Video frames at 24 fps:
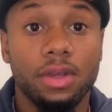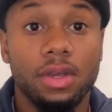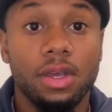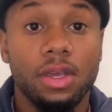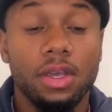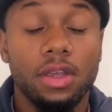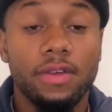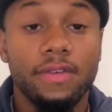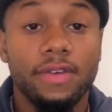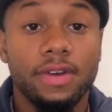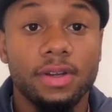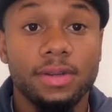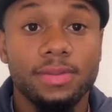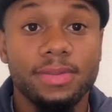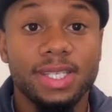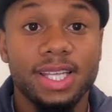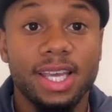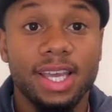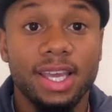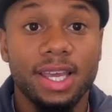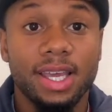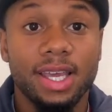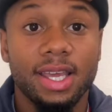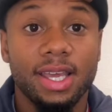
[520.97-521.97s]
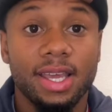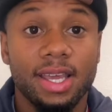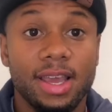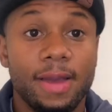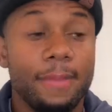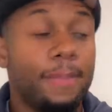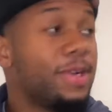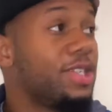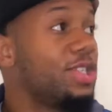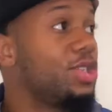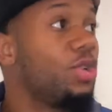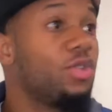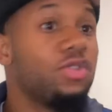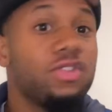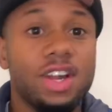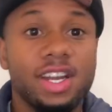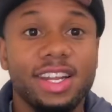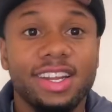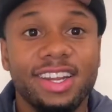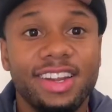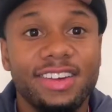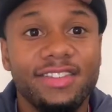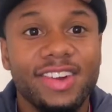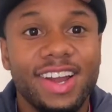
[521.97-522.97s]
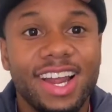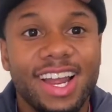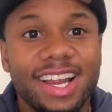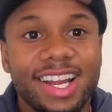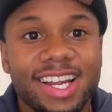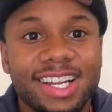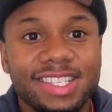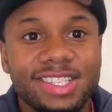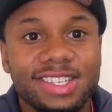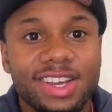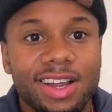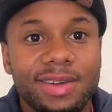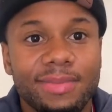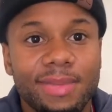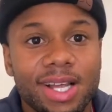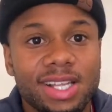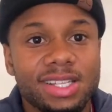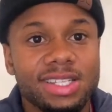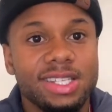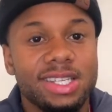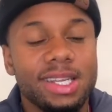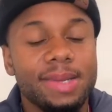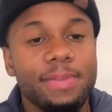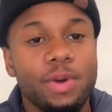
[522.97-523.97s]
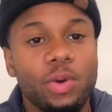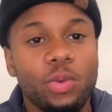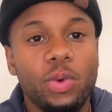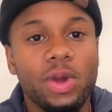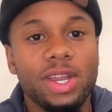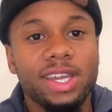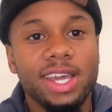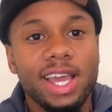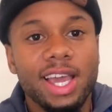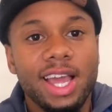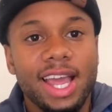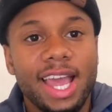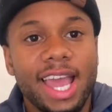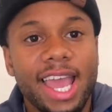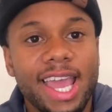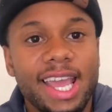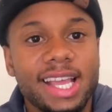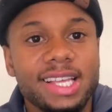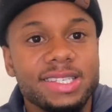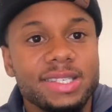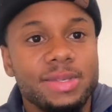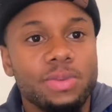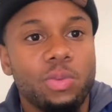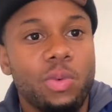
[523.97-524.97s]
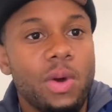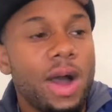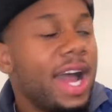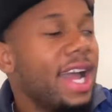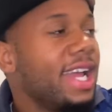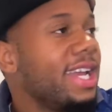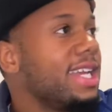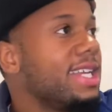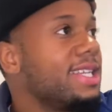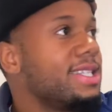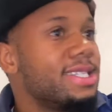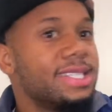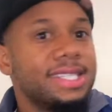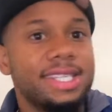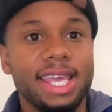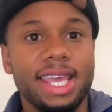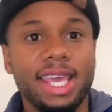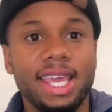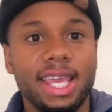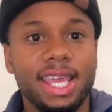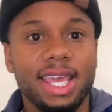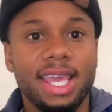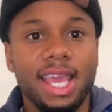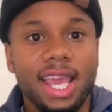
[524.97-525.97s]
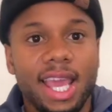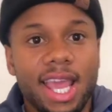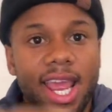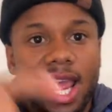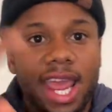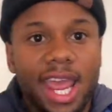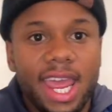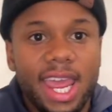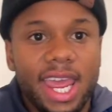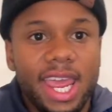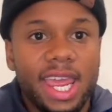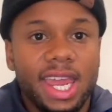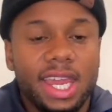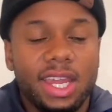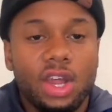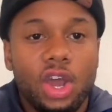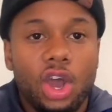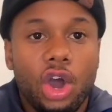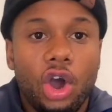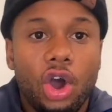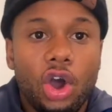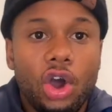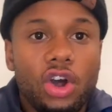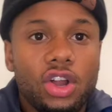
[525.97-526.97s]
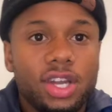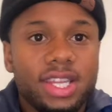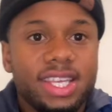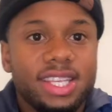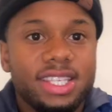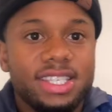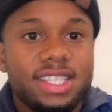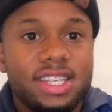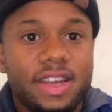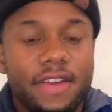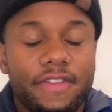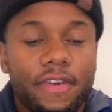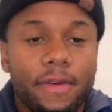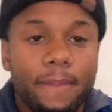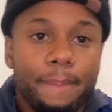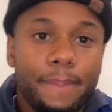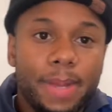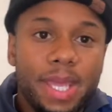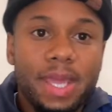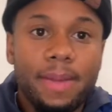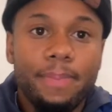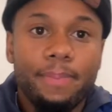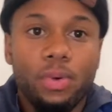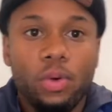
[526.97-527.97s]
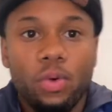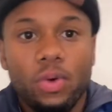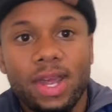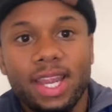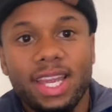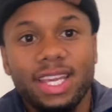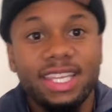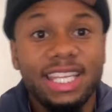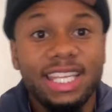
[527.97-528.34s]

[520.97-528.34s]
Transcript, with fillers: You feel what I'm saying? But you running around here talking about sleeping with X, Y, and Z and all these different people, and